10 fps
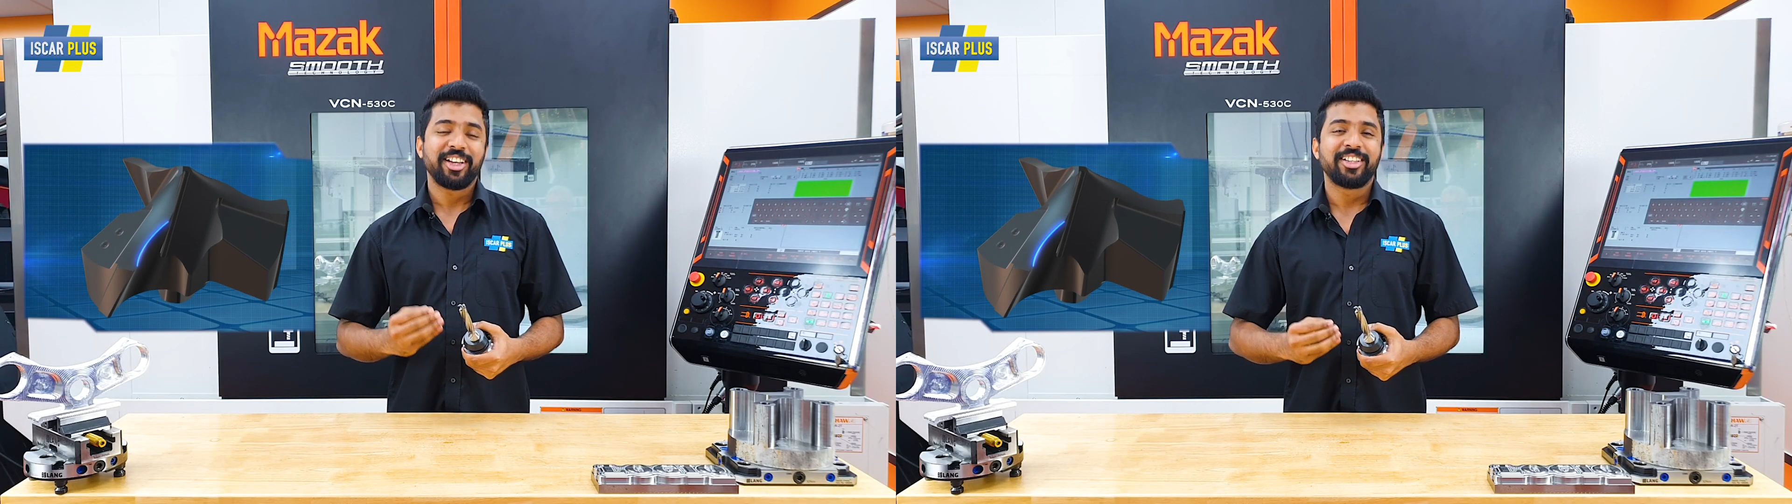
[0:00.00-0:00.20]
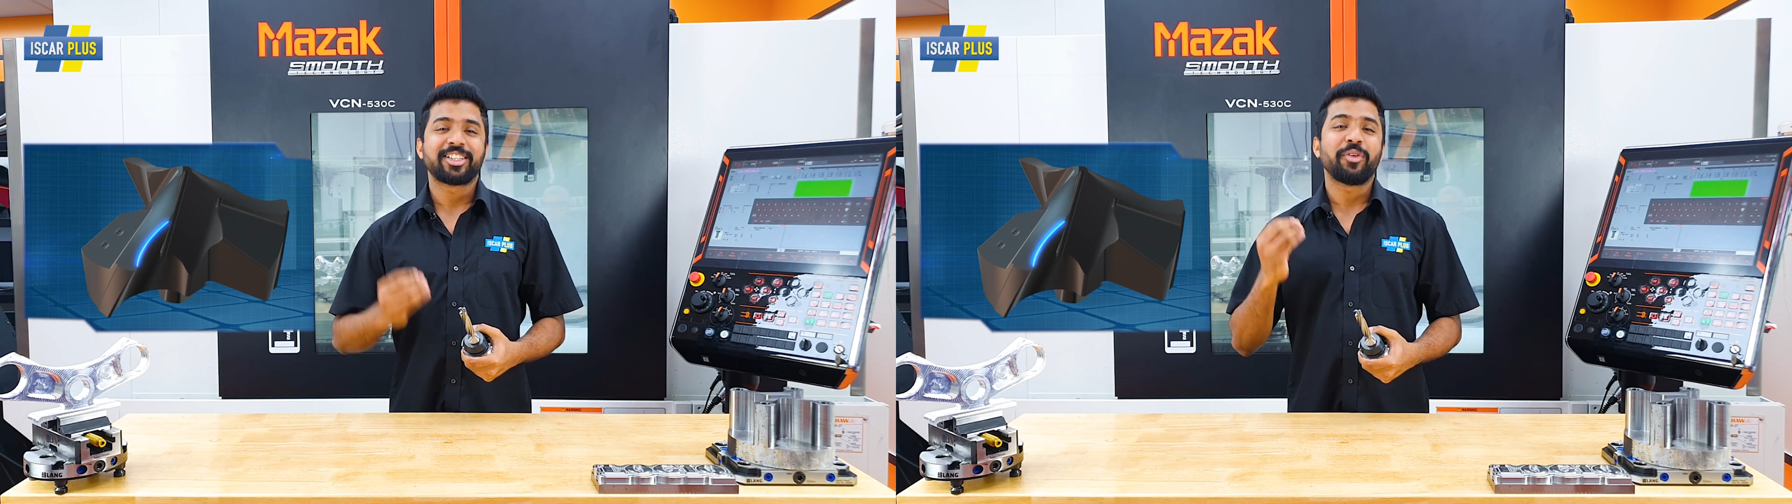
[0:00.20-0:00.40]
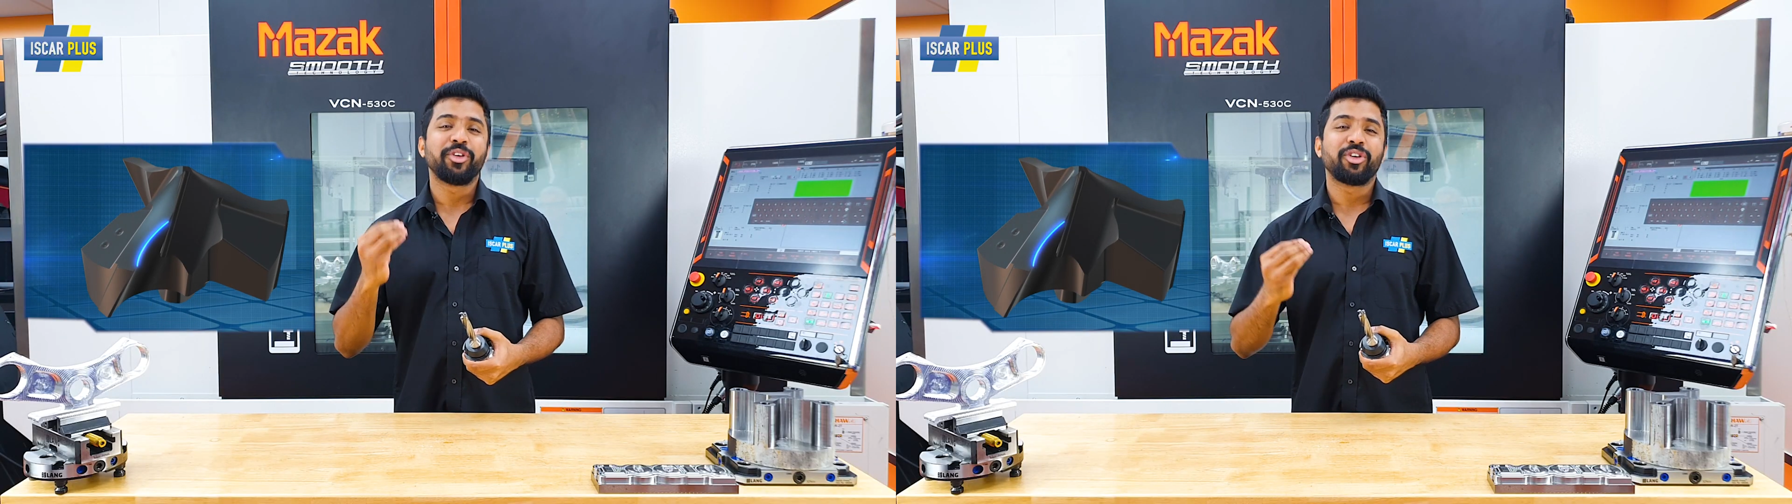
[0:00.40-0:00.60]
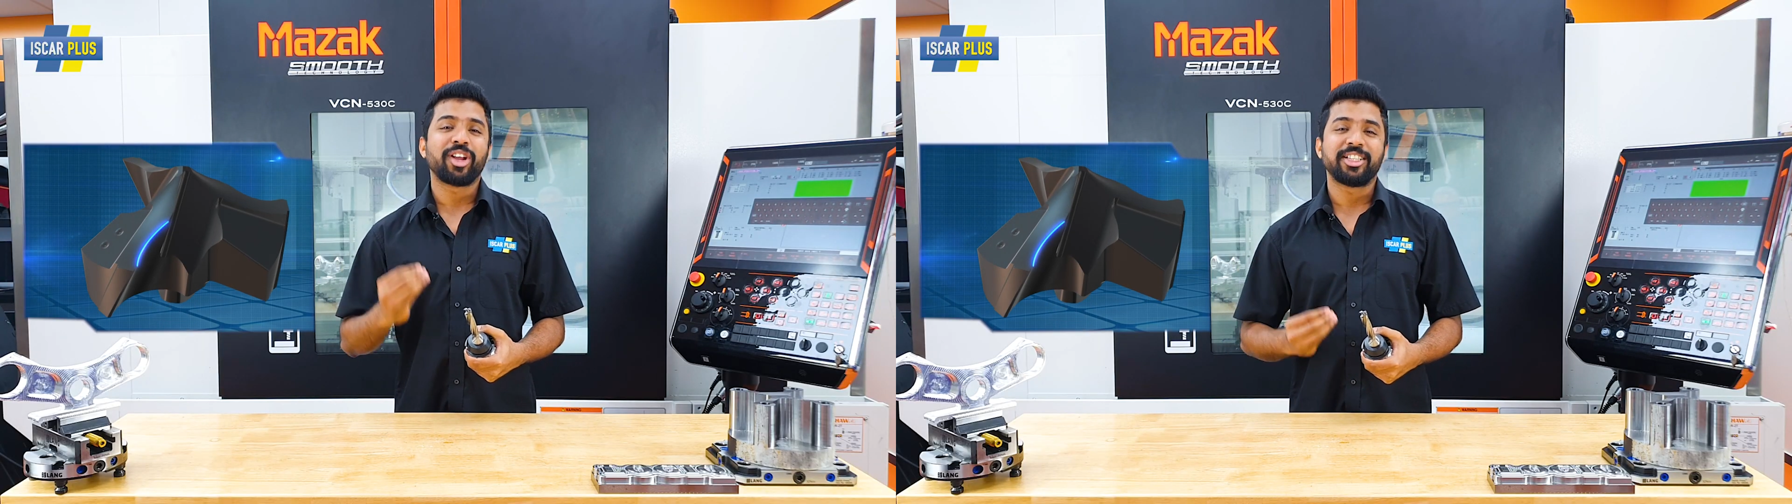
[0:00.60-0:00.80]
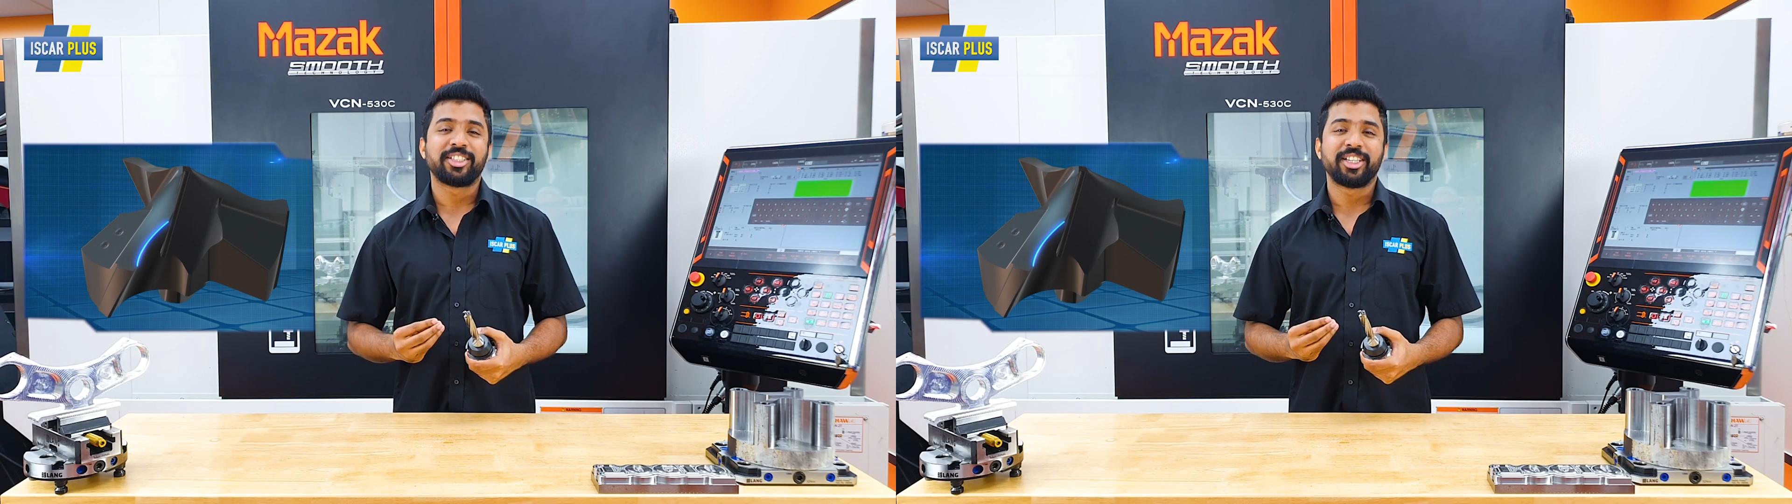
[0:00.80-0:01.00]
is how you're going
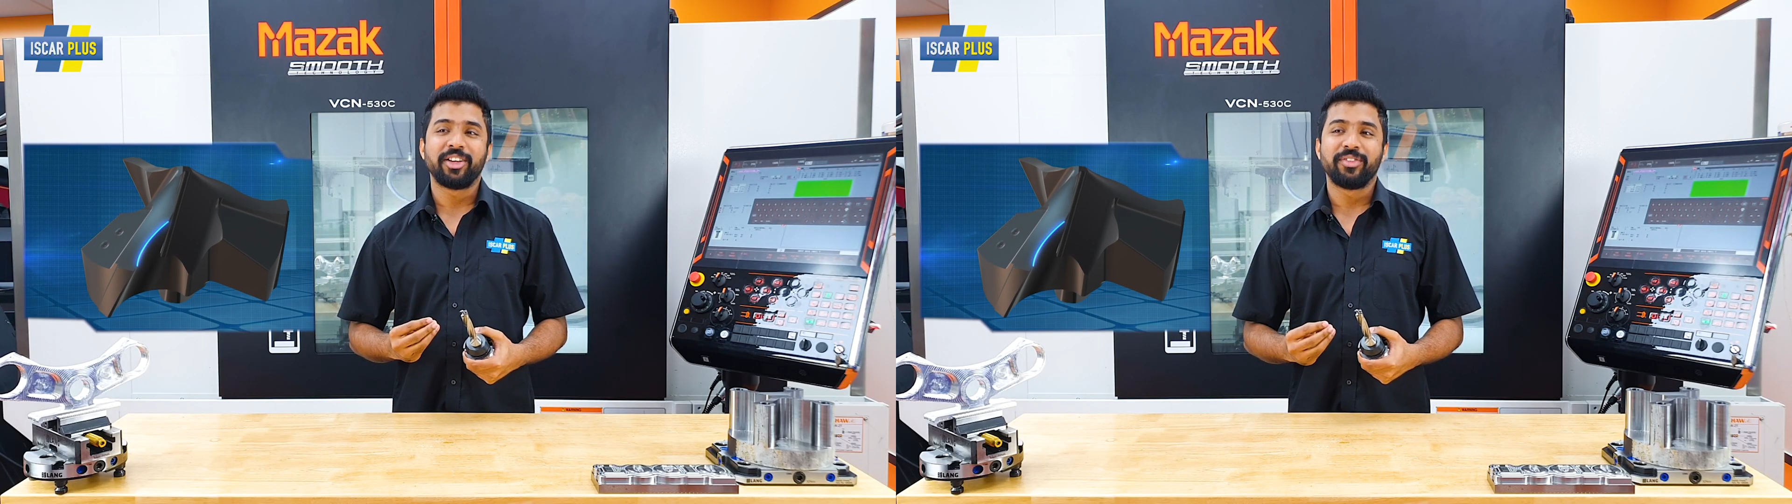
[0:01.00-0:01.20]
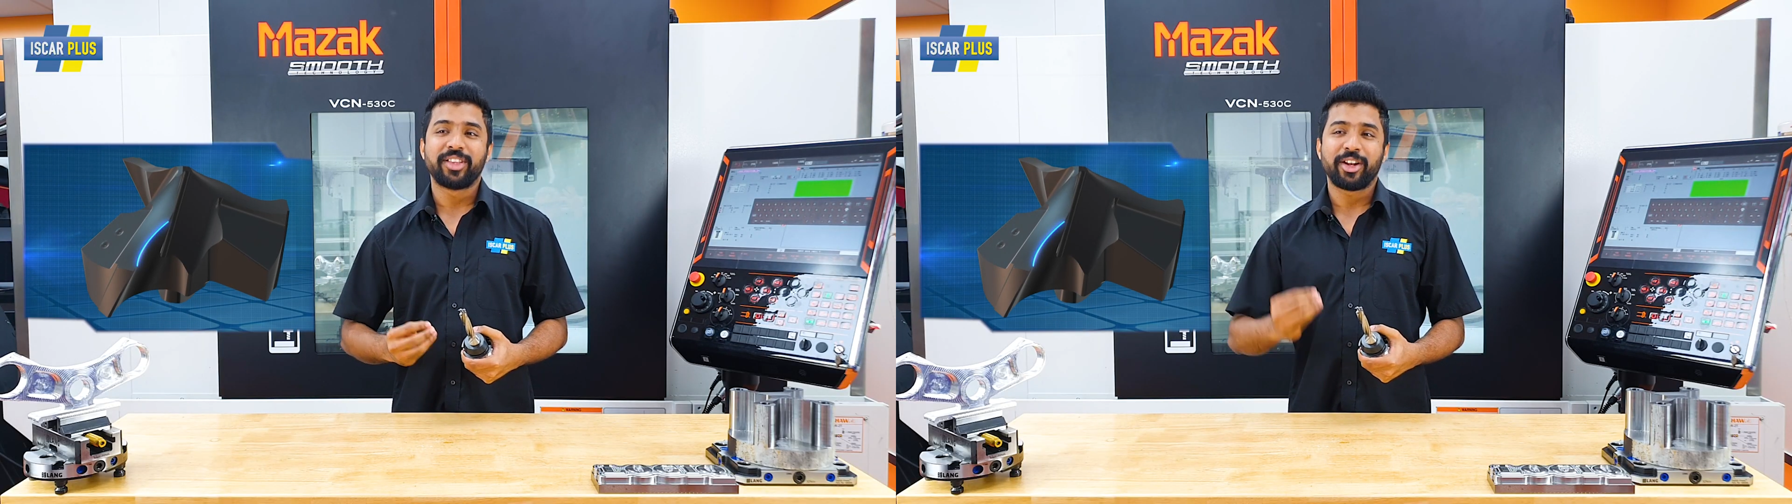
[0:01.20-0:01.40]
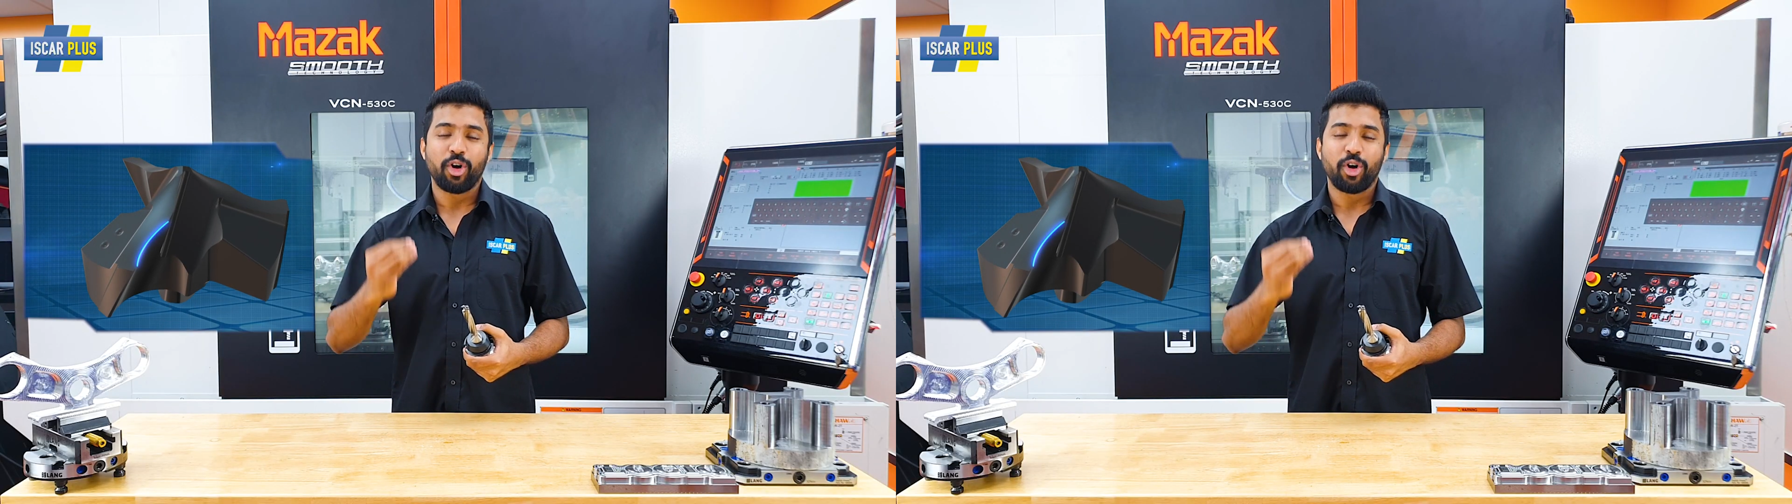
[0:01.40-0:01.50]
to achieve that